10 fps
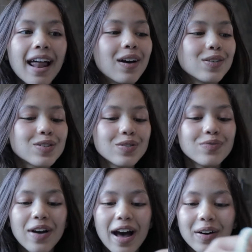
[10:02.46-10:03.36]
I also
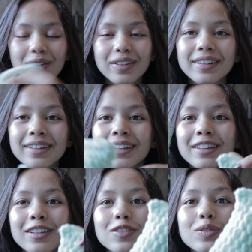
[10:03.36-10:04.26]
found
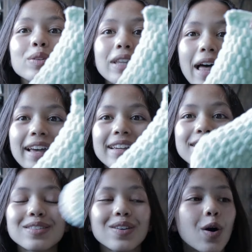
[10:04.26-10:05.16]
the 2
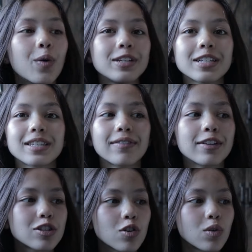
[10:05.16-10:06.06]
legs, so we just have
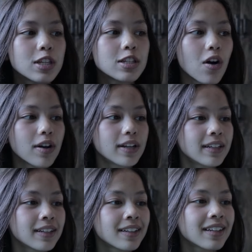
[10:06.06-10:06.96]
to sew these on.
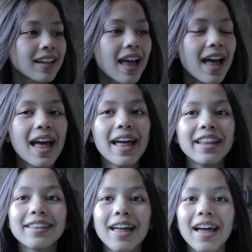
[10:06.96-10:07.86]

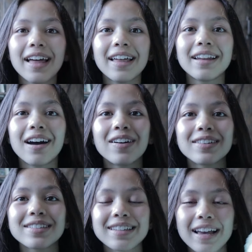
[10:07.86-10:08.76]
And then
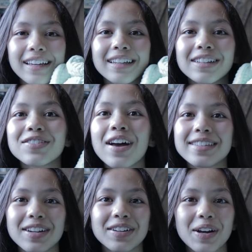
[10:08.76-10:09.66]
our second
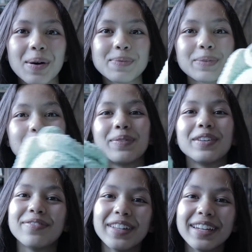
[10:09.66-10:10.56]
Triceratops will
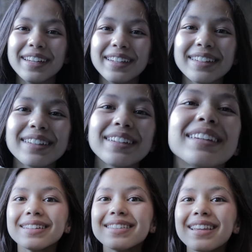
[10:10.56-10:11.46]
be finished.
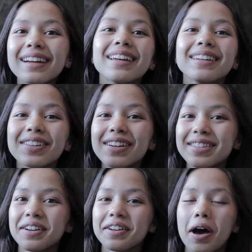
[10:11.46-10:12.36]
Second
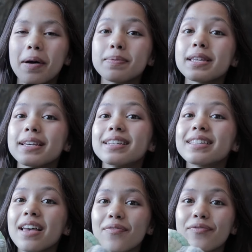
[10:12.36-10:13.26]
Triceratops
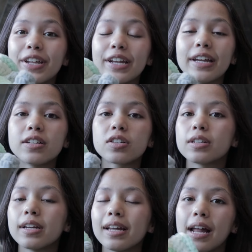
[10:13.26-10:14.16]
is finished,
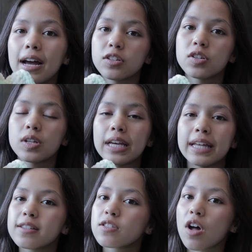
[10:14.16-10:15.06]
and actually
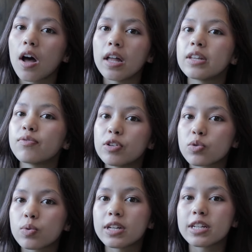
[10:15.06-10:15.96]
it is not, and the
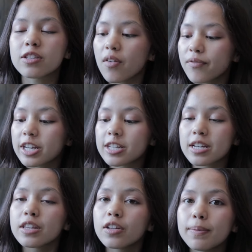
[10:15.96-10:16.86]
first one is not finished
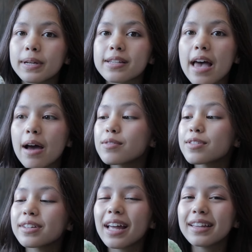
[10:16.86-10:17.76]
either, because I
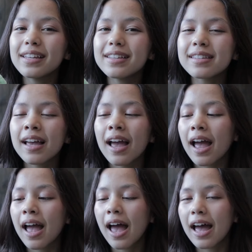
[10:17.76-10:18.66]
was looking at this
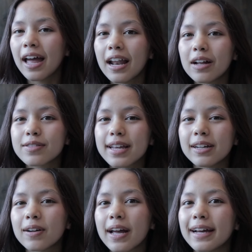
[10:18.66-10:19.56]
and I was
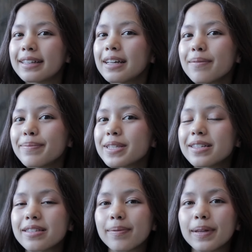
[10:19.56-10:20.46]
like, okay, I think I'm
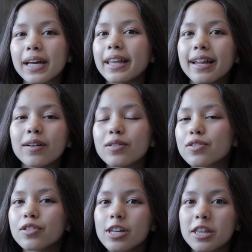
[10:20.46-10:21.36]
missing something. And then I
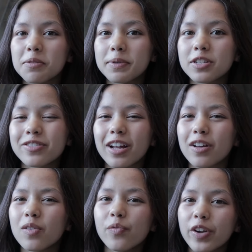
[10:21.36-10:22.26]
was looking at the picture and I
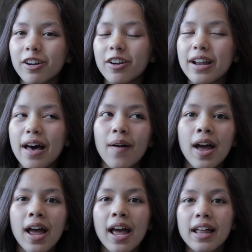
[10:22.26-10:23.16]
couldn't figure it out.
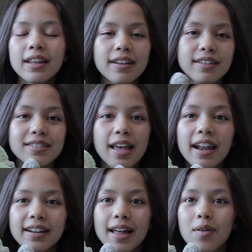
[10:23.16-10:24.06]
And then I
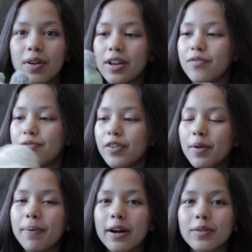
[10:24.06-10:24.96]
sat it down and it
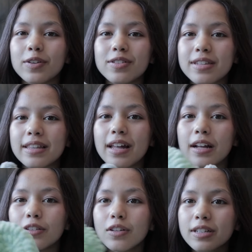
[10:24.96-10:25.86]
fell backwards, and then
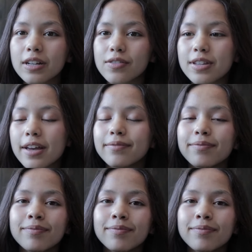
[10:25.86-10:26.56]
I looked and I was like,